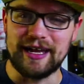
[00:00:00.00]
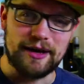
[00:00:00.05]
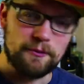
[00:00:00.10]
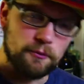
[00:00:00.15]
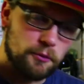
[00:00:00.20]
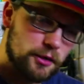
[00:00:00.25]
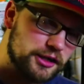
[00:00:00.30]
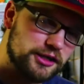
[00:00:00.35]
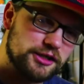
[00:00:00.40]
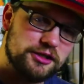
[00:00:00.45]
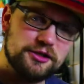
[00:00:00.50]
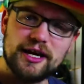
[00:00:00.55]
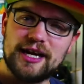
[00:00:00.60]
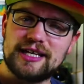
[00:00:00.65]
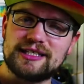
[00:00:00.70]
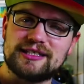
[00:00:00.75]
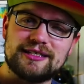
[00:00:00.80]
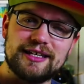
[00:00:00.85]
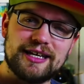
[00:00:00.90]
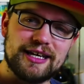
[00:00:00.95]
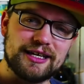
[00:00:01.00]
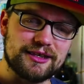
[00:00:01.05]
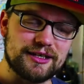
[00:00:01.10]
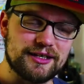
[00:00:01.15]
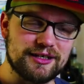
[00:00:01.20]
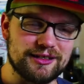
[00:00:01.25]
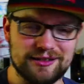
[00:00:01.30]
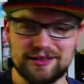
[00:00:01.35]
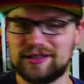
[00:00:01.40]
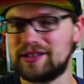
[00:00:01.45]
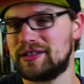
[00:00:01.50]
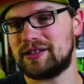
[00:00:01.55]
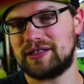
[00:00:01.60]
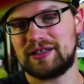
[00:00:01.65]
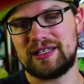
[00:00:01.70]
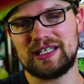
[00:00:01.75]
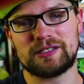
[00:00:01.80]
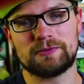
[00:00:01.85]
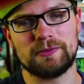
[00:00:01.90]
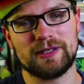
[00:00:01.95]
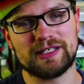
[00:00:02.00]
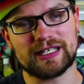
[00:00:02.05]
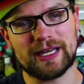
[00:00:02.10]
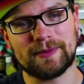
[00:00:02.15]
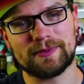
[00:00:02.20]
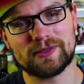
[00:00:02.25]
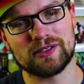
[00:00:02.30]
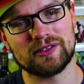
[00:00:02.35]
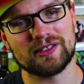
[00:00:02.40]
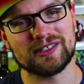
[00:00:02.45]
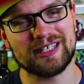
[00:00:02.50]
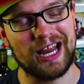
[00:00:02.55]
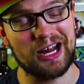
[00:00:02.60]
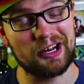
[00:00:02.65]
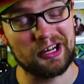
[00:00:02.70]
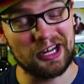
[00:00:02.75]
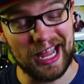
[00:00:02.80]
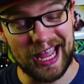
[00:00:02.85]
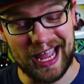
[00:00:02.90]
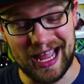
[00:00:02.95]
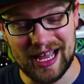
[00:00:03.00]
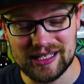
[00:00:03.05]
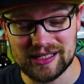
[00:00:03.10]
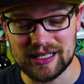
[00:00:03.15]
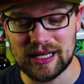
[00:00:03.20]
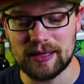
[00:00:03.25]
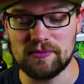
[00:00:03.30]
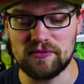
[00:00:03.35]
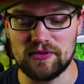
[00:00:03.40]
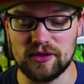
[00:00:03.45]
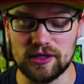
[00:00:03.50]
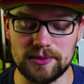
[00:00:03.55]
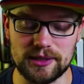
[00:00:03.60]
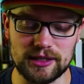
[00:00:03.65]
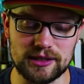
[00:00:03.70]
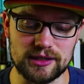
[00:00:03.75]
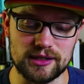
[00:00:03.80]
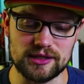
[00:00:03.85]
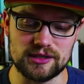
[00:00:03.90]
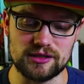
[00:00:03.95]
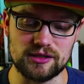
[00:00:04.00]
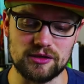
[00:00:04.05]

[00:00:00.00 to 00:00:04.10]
What do you guys think? This week's episode is airing as I'm filming this,